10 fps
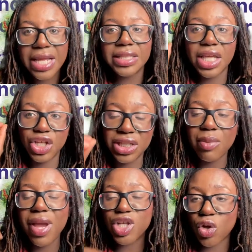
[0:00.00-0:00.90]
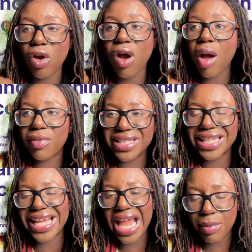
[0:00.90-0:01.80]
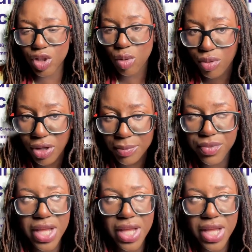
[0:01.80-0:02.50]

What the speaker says: then you need to make sure your commenting game is on point.